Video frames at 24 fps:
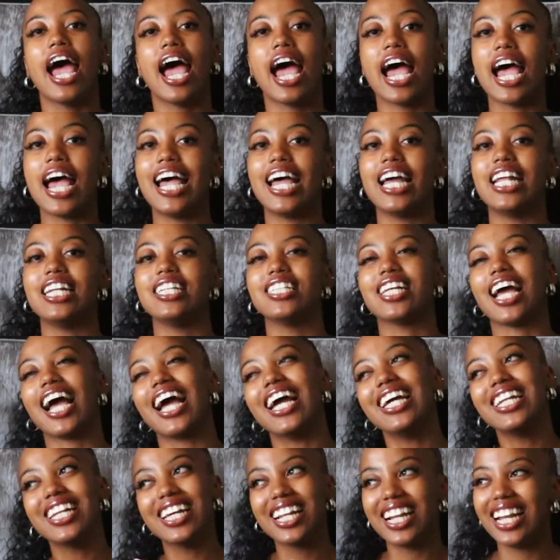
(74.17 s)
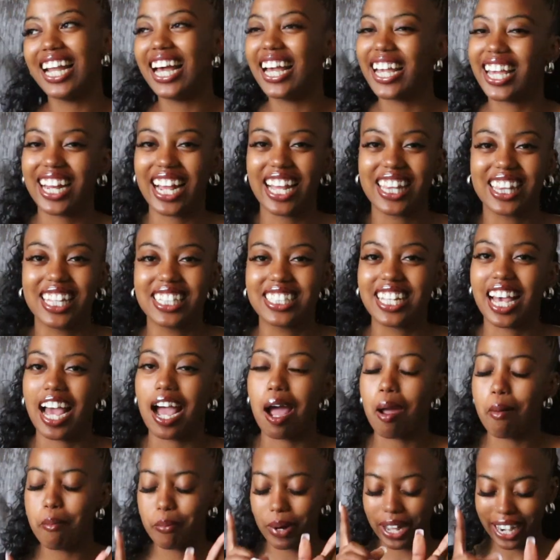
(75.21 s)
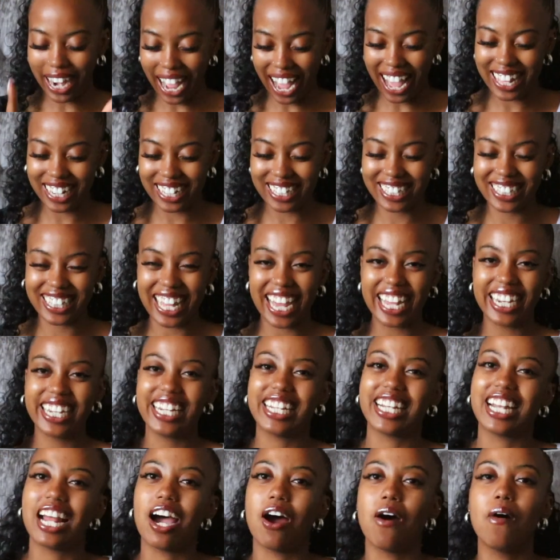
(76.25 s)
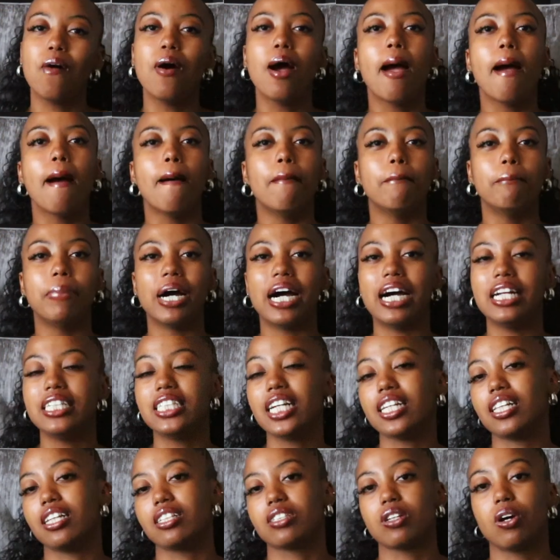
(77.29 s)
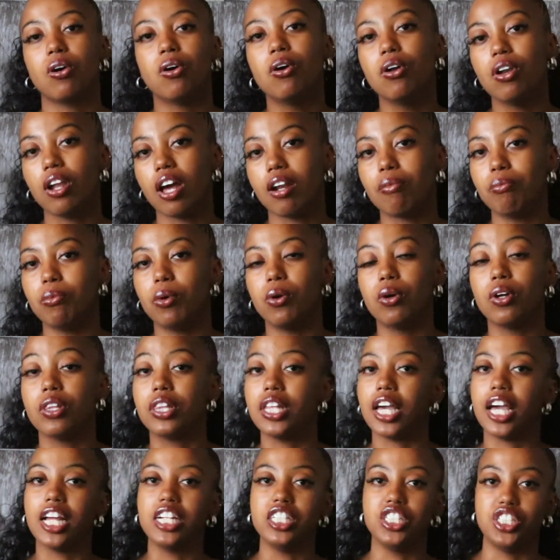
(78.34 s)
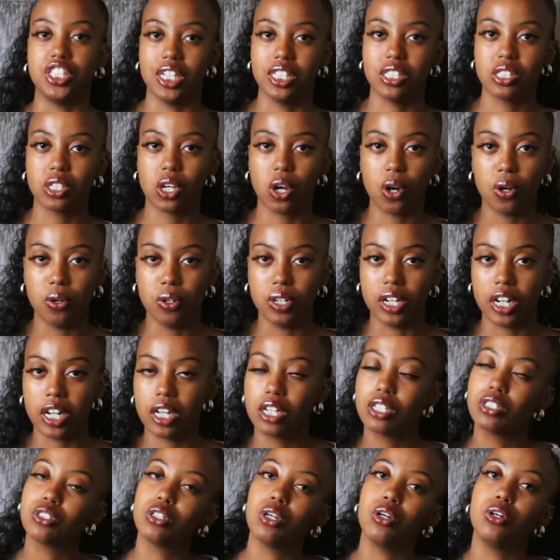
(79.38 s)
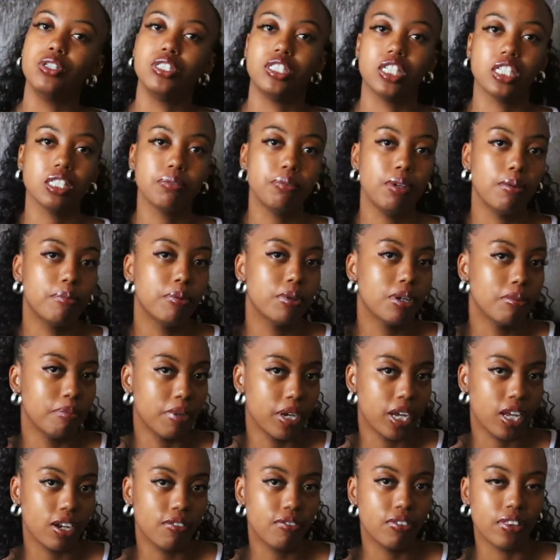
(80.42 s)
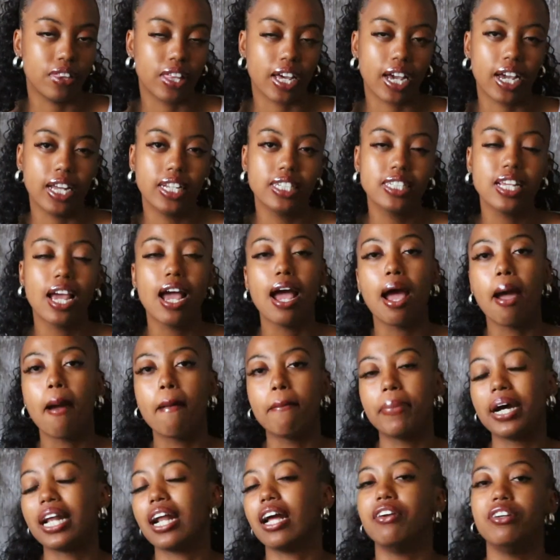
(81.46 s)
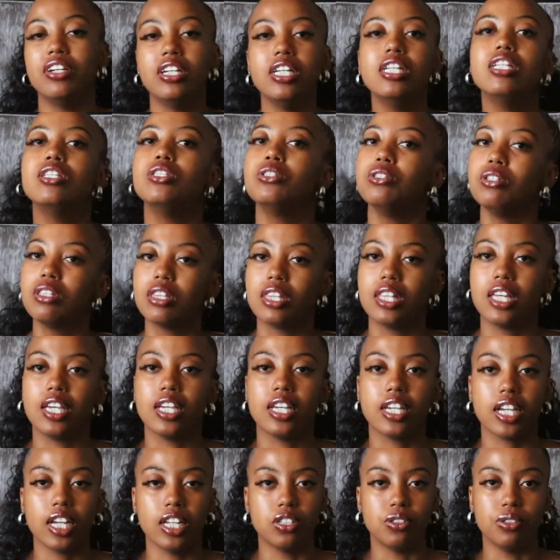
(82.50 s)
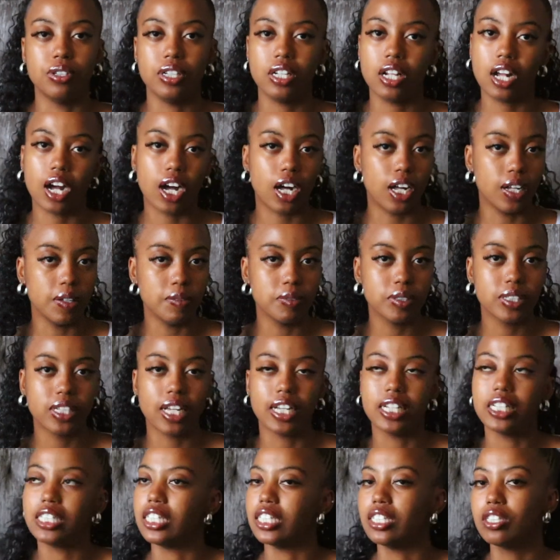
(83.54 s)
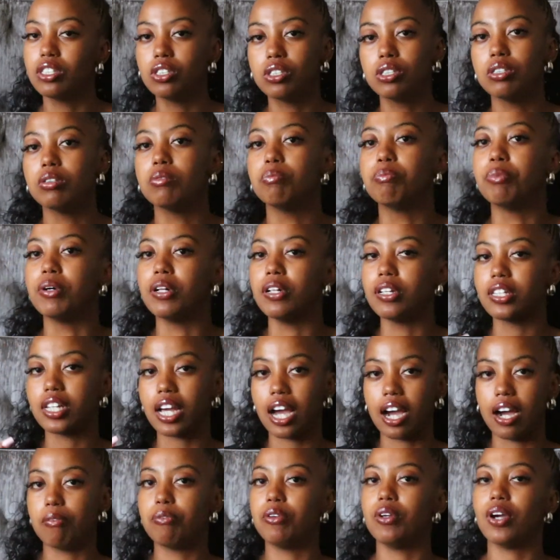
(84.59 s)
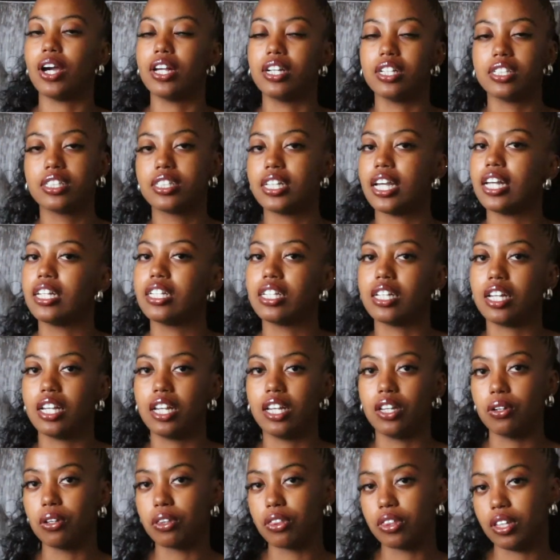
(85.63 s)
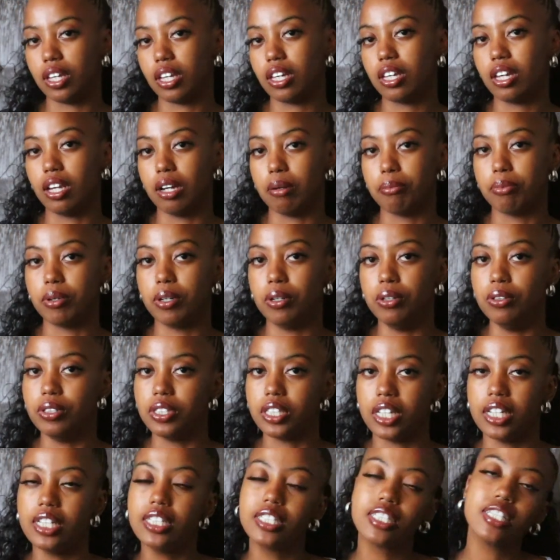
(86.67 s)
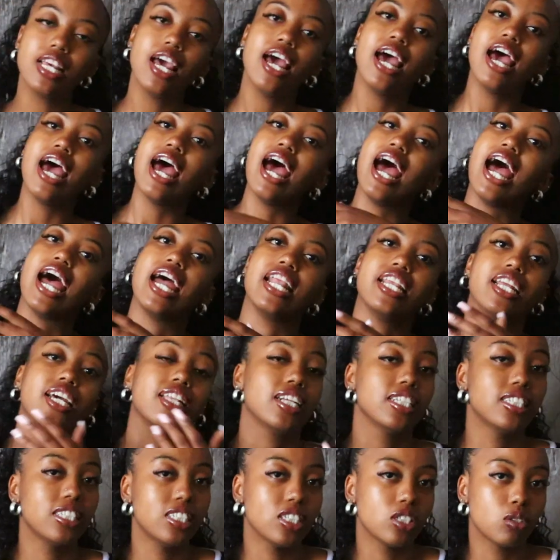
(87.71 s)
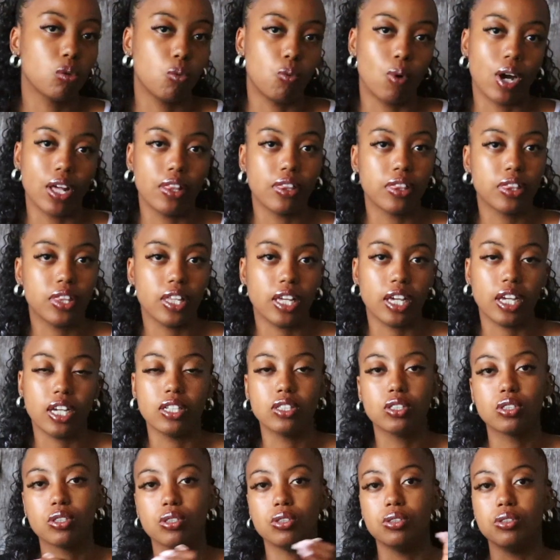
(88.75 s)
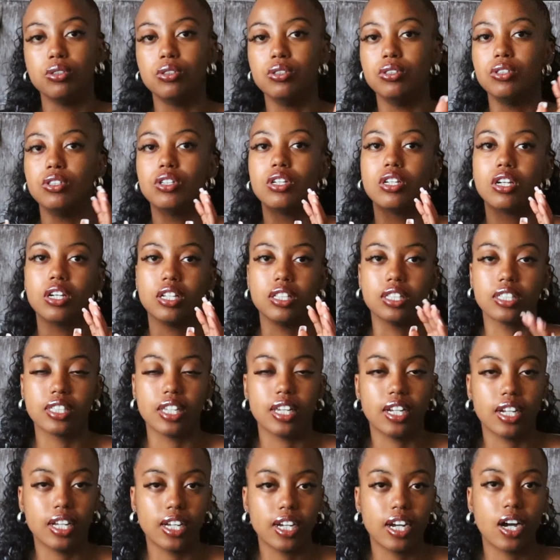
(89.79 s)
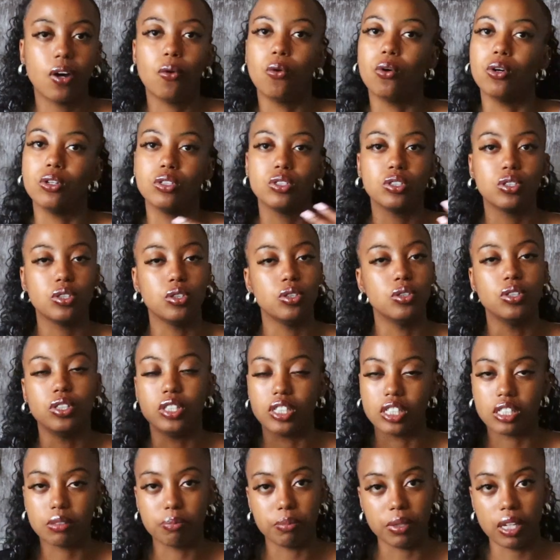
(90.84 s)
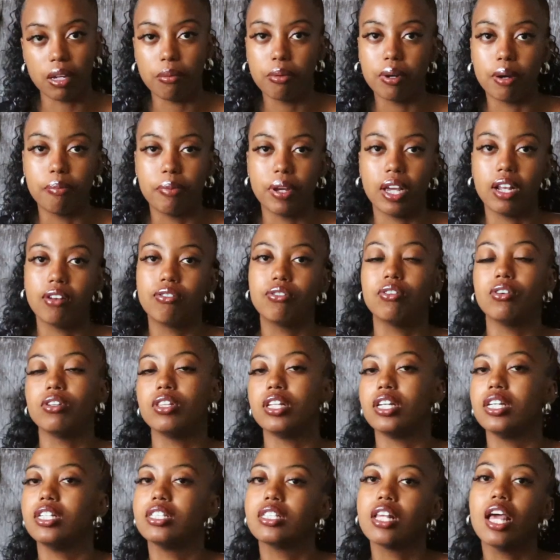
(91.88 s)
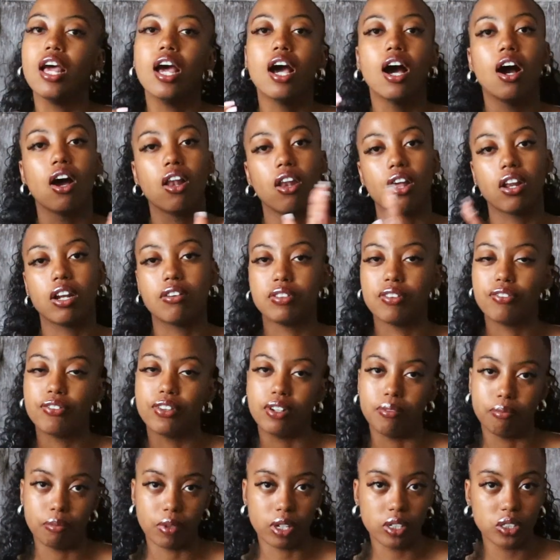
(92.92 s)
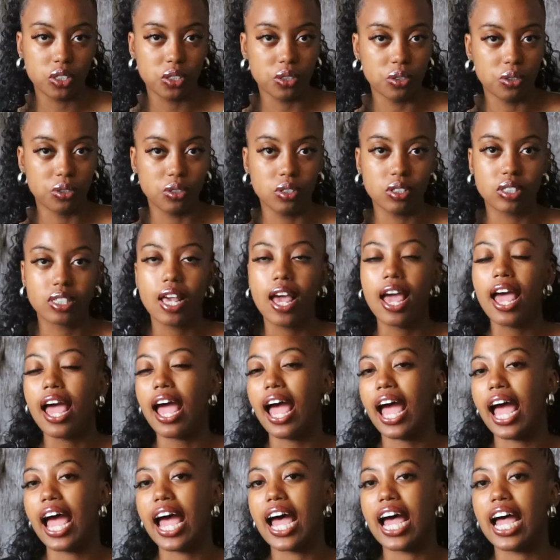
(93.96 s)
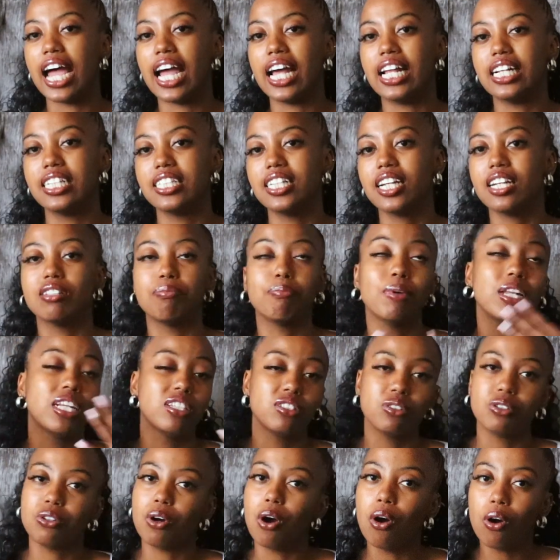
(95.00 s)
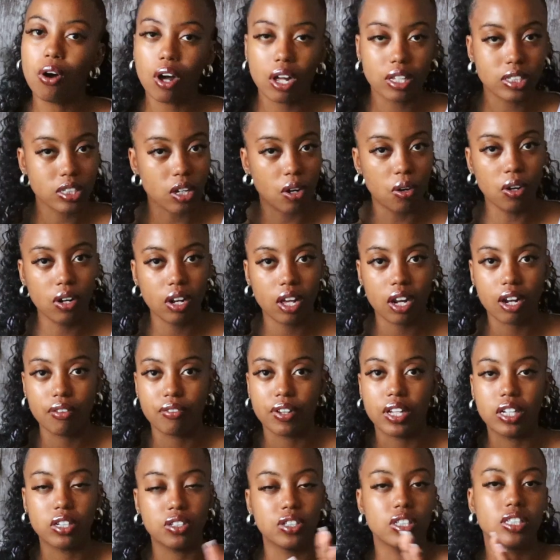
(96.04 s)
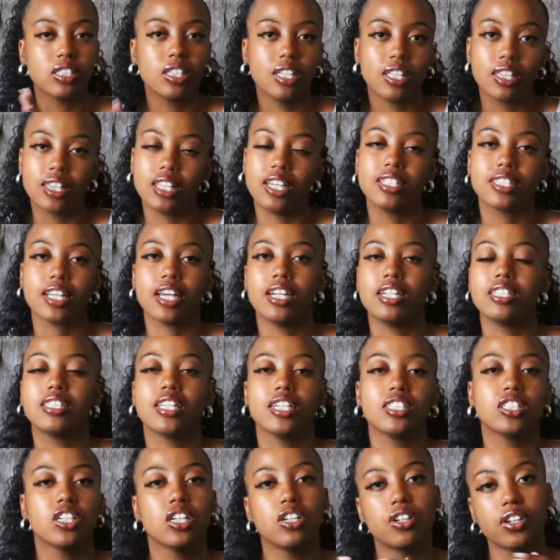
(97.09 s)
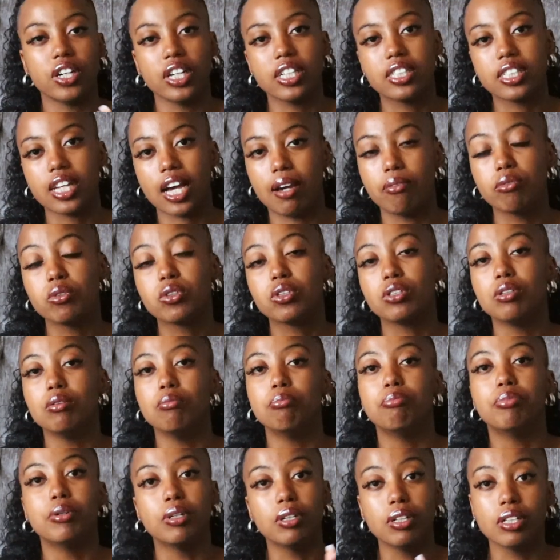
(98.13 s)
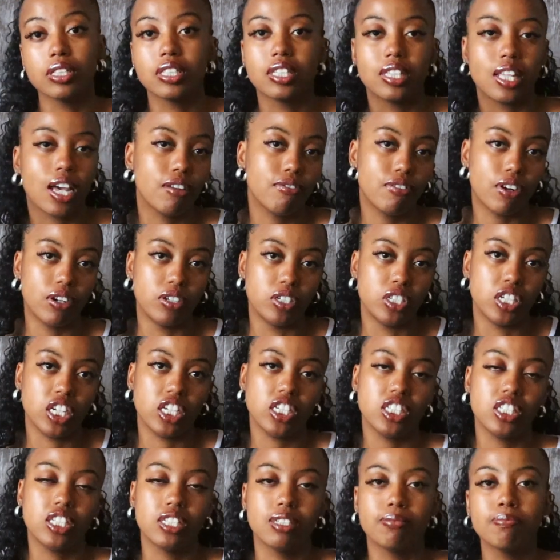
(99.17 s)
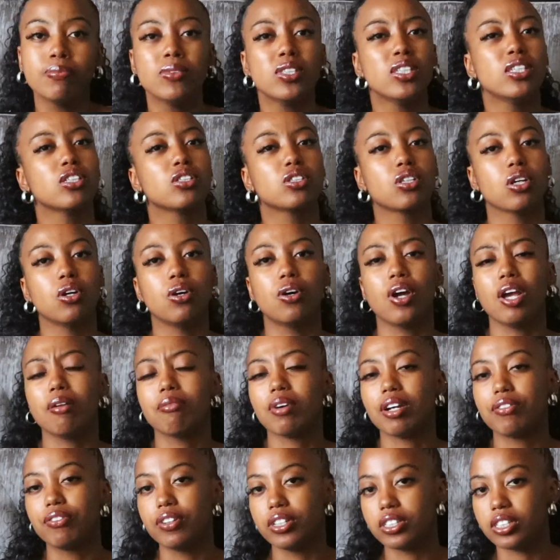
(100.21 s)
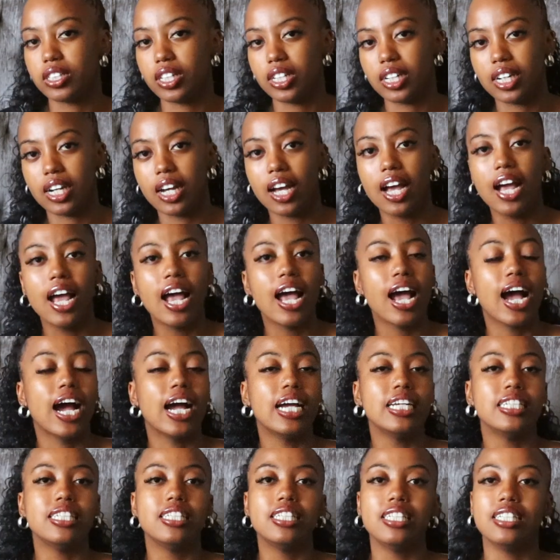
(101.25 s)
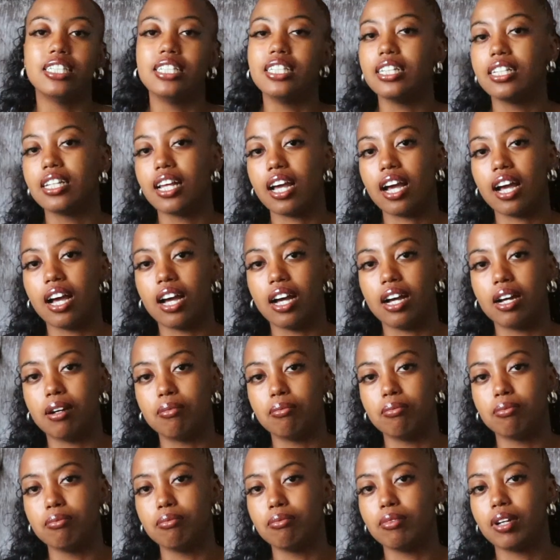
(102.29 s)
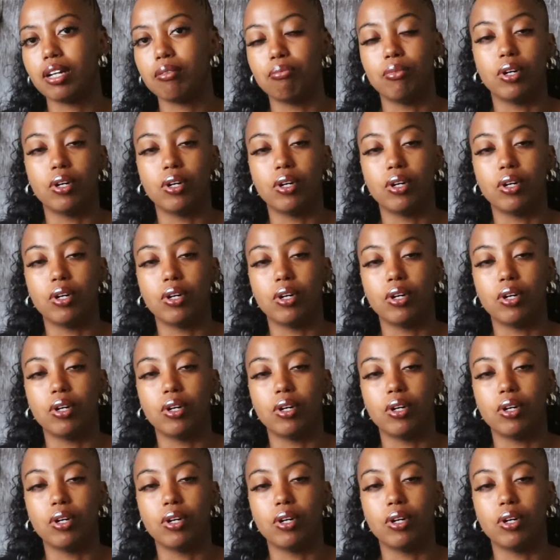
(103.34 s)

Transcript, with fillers: and I didn't like it at the time but I understand it now but yeah there's a whole lot more than just coding so just be prepared for that but I really do think it really helps like just to build up your understanding your thinking process and yeah that's just one thing to consider or to just be prepared for there's a lot of different modules and yeah but it's a whole, it's a whole lot of interesting things and it's such a great time to build that foundation so in my first year I did um,